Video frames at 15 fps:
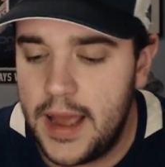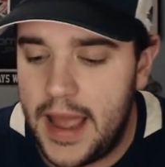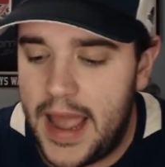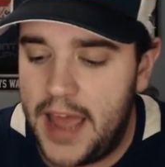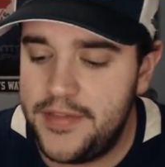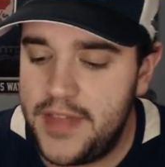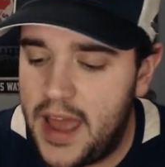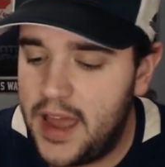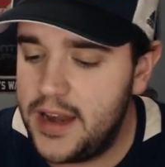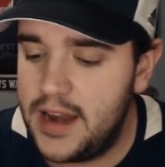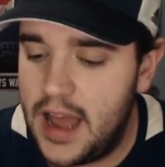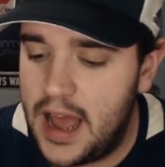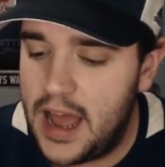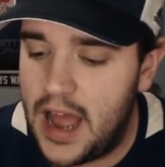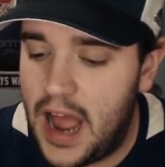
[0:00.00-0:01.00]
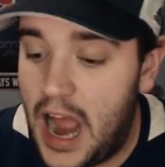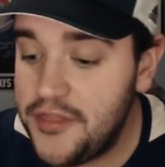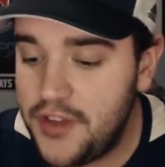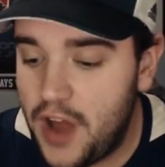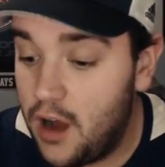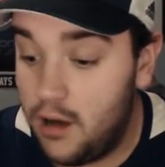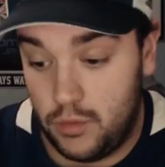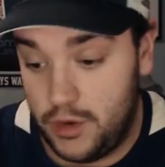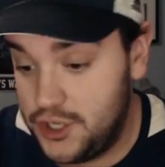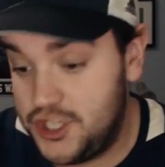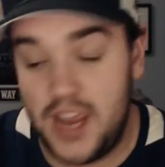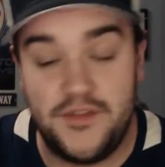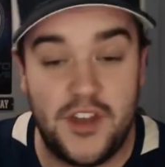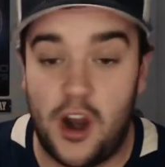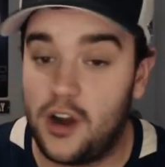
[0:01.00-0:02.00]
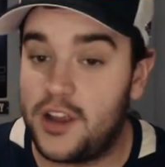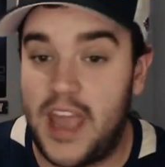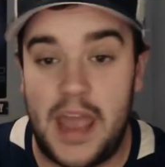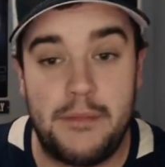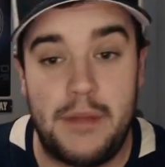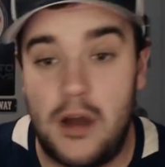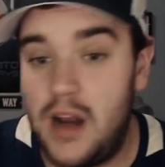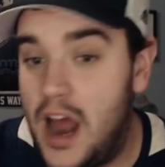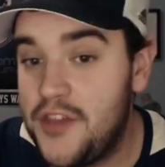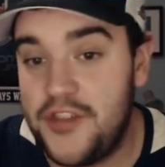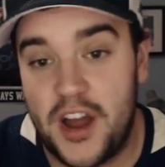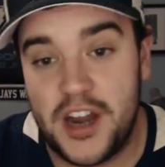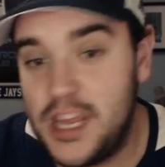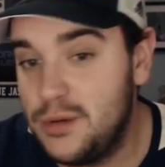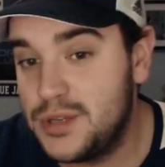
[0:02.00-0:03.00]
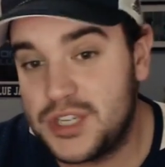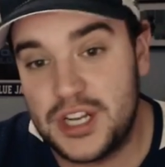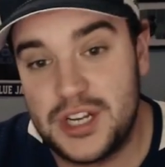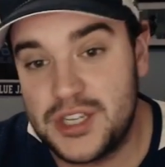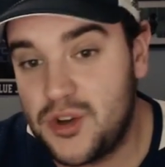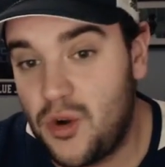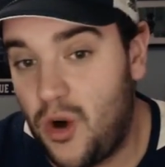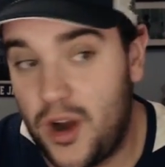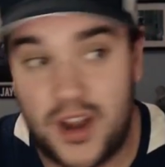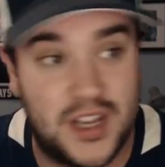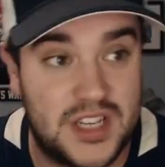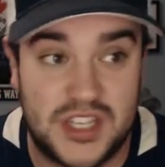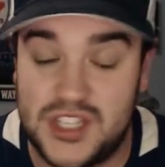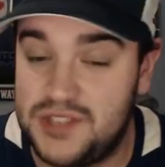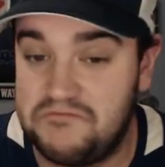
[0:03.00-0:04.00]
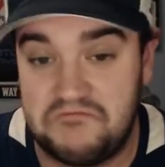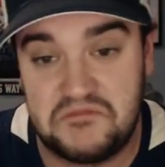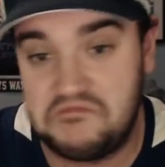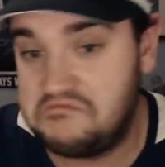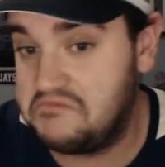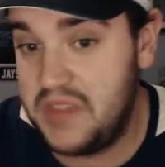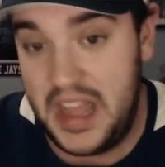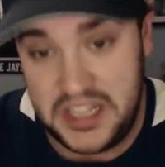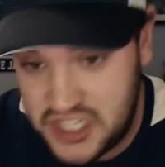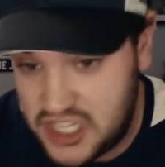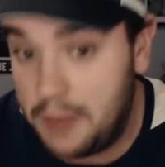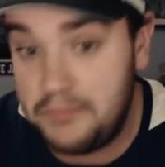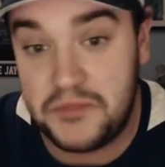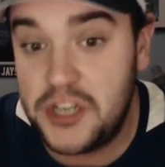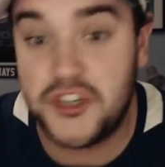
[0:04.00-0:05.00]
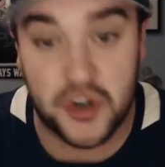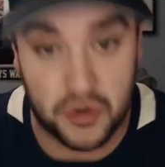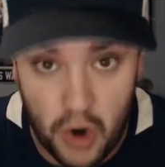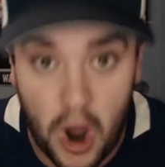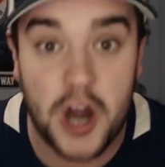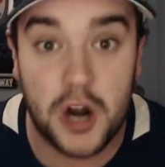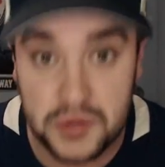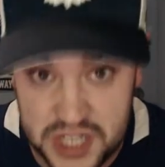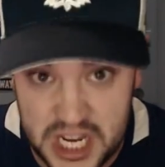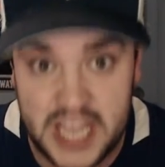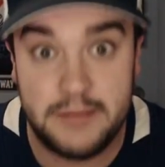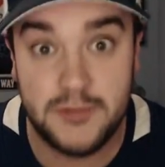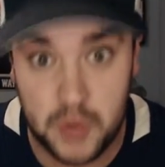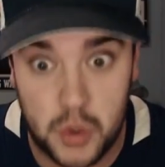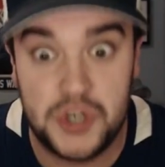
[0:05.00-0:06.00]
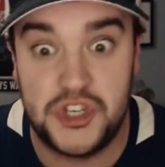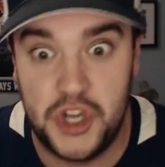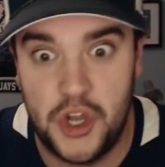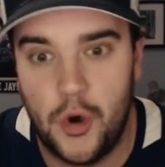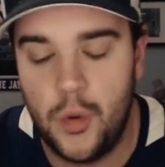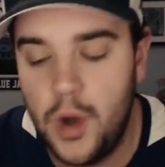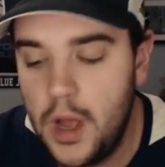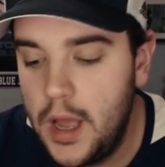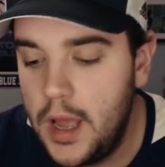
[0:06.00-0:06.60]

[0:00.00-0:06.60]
and then uh, I thought when J V R came out, I thought he was going to score because it's it's something Toronto teams would do.